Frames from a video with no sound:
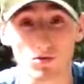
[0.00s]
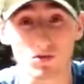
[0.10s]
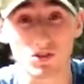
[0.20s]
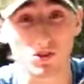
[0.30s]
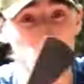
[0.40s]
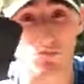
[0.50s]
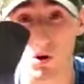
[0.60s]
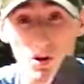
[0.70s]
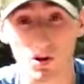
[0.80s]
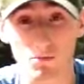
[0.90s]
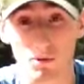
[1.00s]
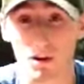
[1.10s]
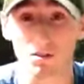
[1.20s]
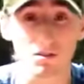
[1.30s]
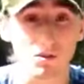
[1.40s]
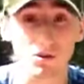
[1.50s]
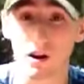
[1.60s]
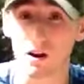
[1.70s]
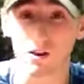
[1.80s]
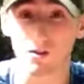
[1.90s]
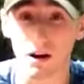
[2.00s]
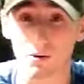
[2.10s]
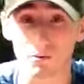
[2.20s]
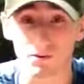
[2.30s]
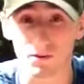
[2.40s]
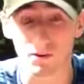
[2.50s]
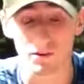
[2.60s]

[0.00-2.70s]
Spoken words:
It's good to put on your belt, you know, carry it around with you.